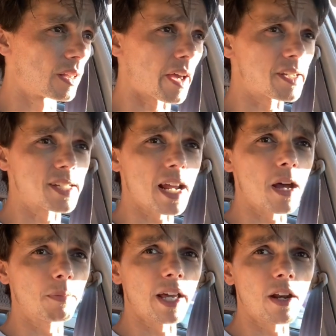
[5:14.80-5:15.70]
like
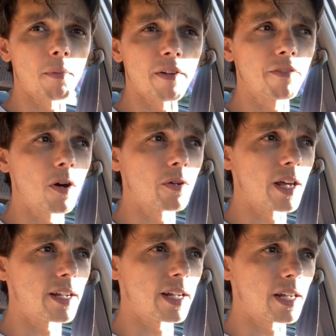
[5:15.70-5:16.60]
stay up late on my phone
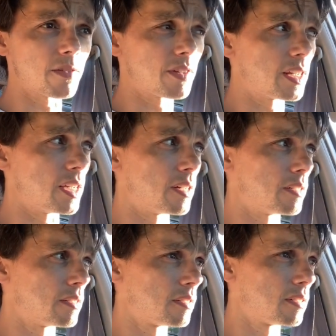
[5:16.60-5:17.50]
editing a video.
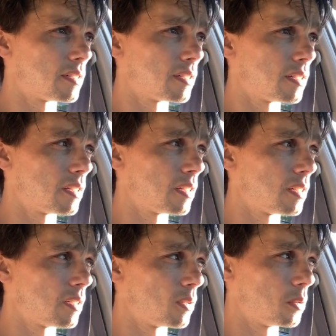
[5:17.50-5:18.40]

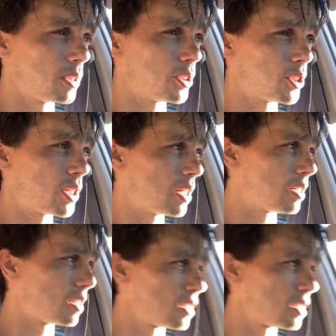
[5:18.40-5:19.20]
Holy shit.